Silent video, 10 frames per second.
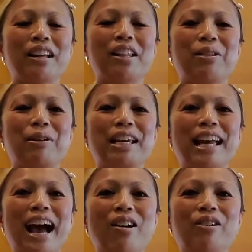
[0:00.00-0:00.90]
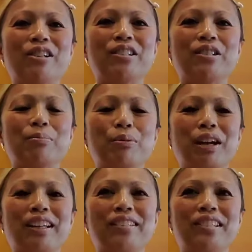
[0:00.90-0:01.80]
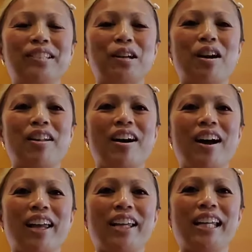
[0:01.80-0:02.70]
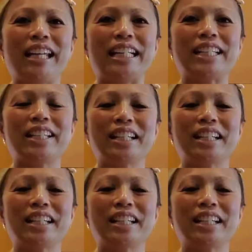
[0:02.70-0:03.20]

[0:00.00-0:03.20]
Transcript: 3 hours to braise this on high heat.